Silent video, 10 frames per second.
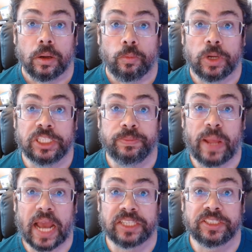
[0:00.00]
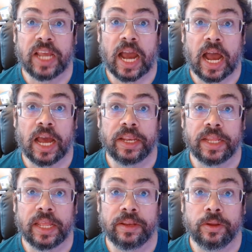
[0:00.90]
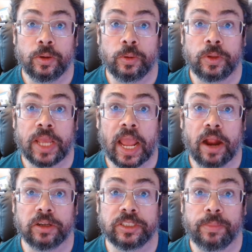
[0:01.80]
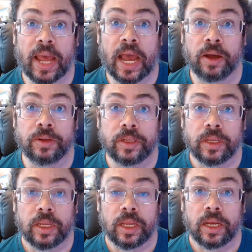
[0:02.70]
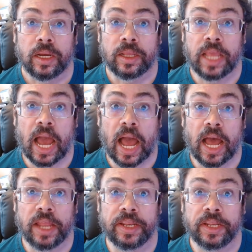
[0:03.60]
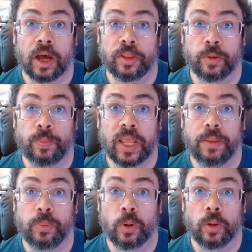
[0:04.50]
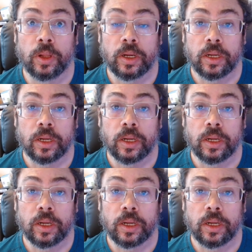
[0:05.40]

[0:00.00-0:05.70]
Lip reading: respects God and who cares about God and other people.